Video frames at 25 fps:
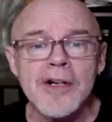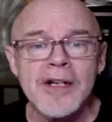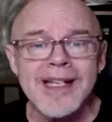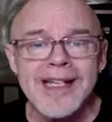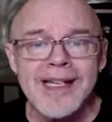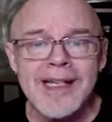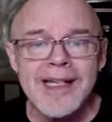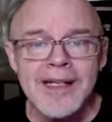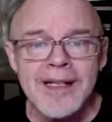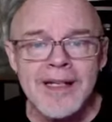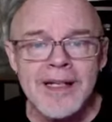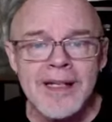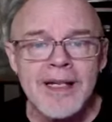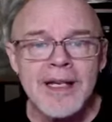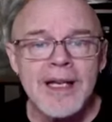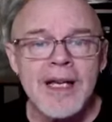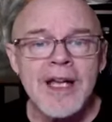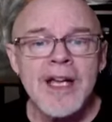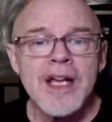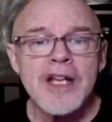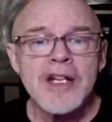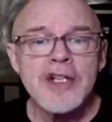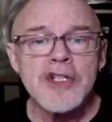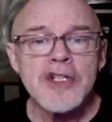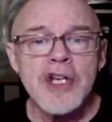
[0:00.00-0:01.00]
kin,
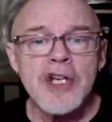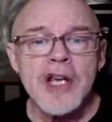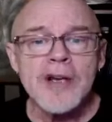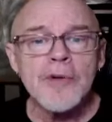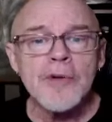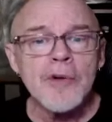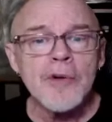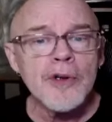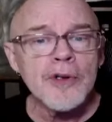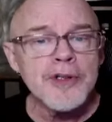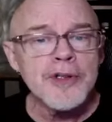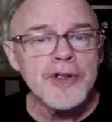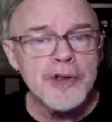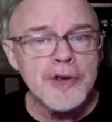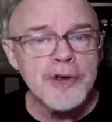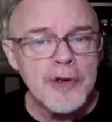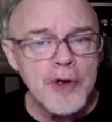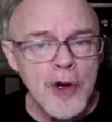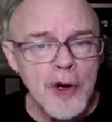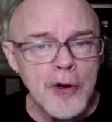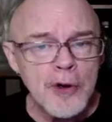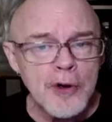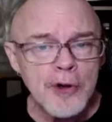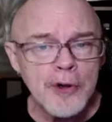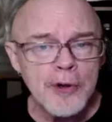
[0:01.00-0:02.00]
General
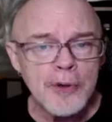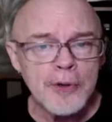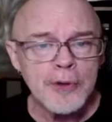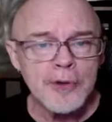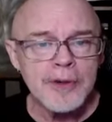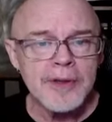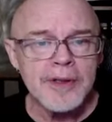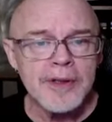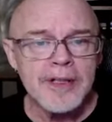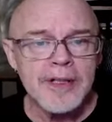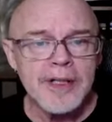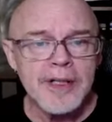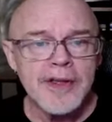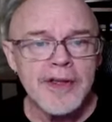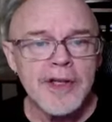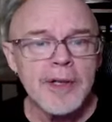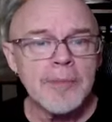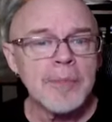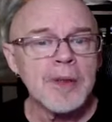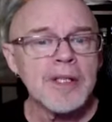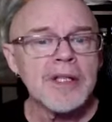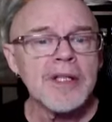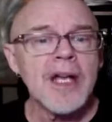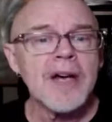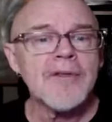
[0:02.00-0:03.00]
Suno'ku, the
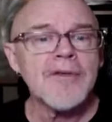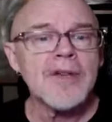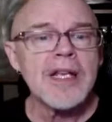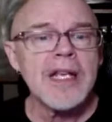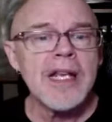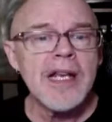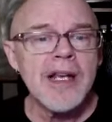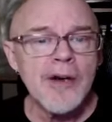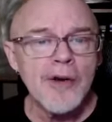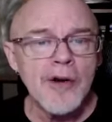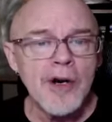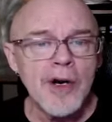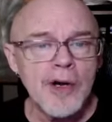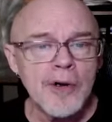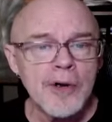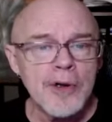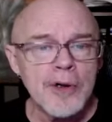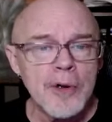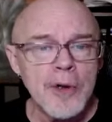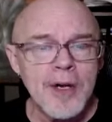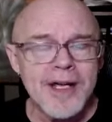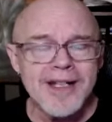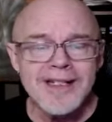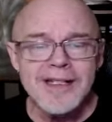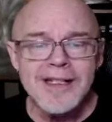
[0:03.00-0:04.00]
beloved hero
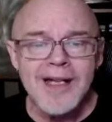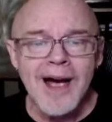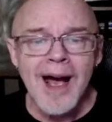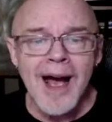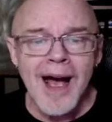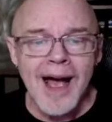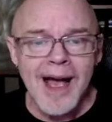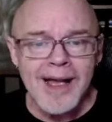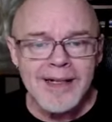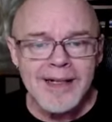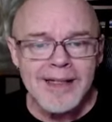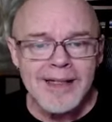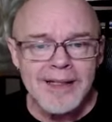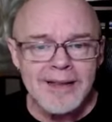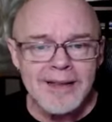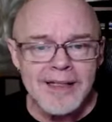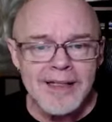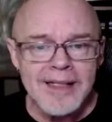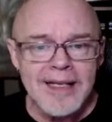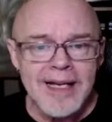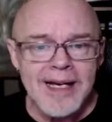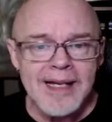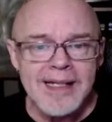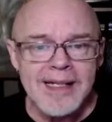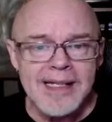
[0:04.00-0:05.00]
who had died in the
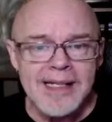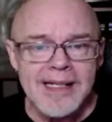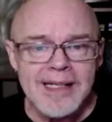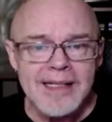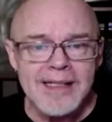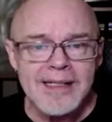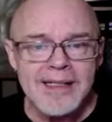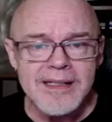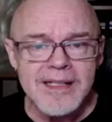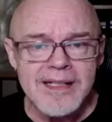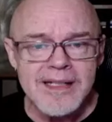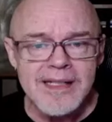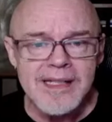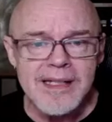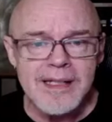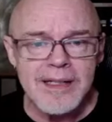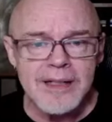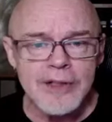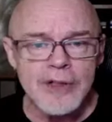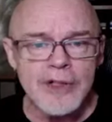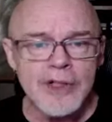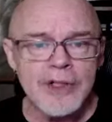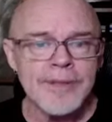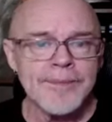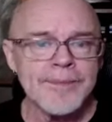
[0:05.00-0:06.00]
Nakkiga
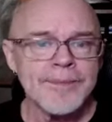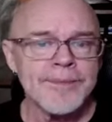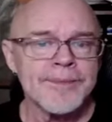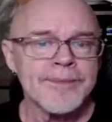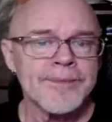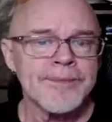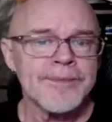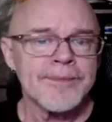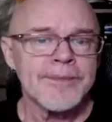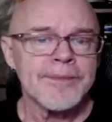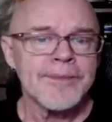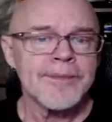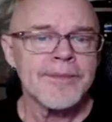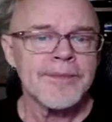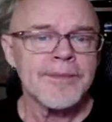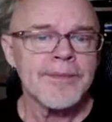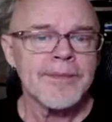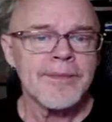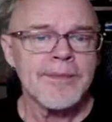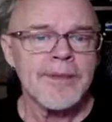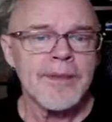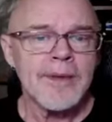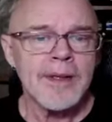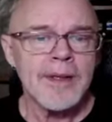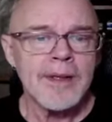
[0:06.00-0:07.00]
siege.
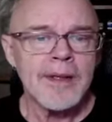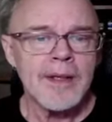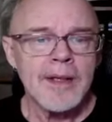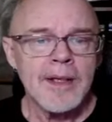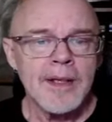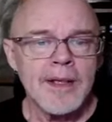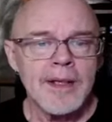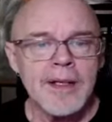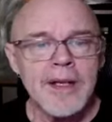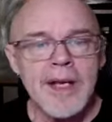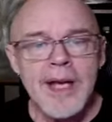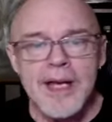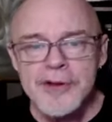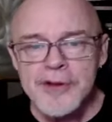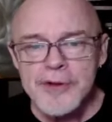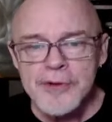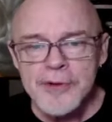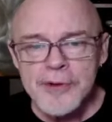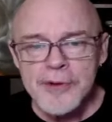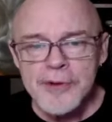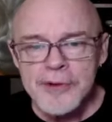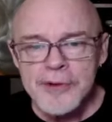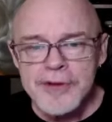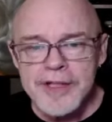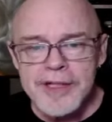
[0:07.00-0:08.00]

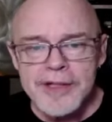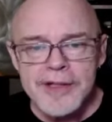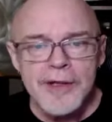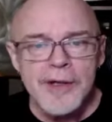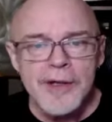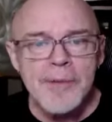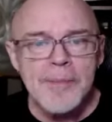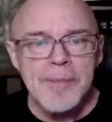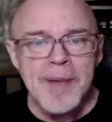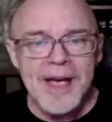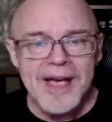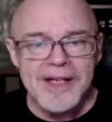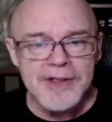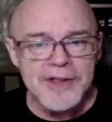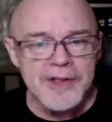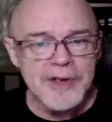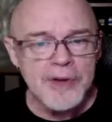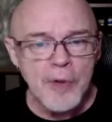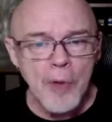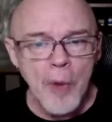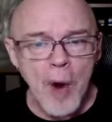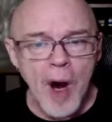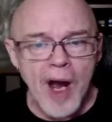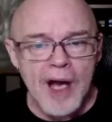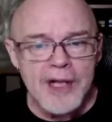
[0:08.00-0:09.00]
Nezeru did her best to
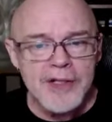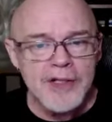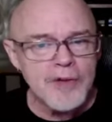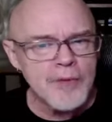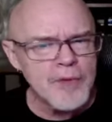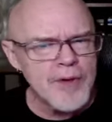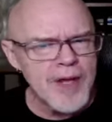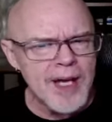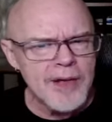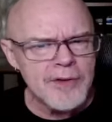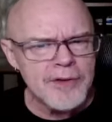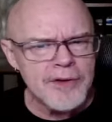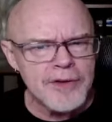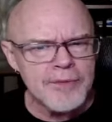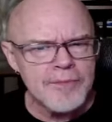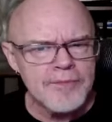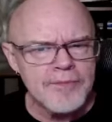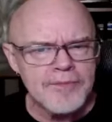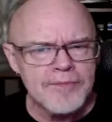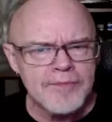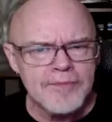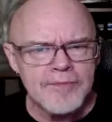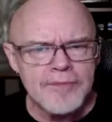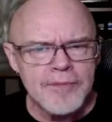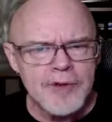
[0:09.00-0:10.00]
watch without
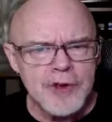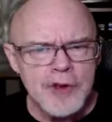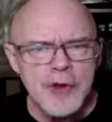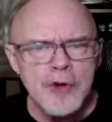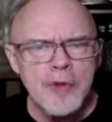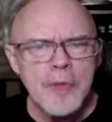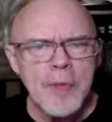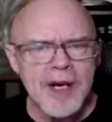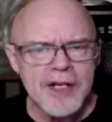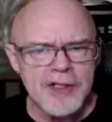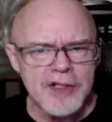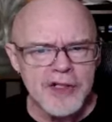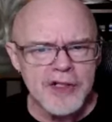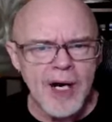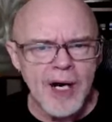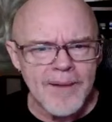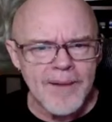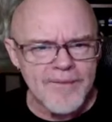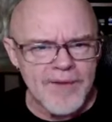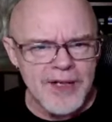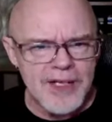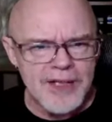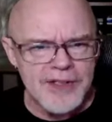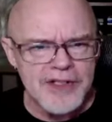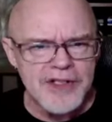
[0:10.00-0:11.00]
too much
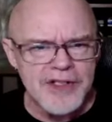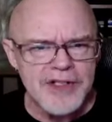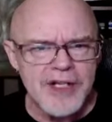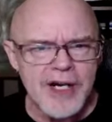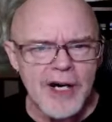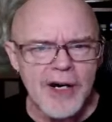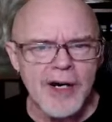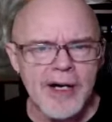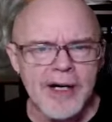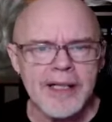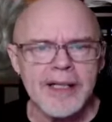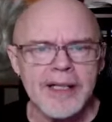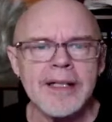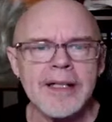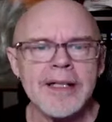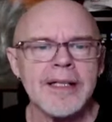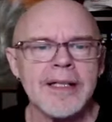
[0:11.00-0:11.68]
obvious staring,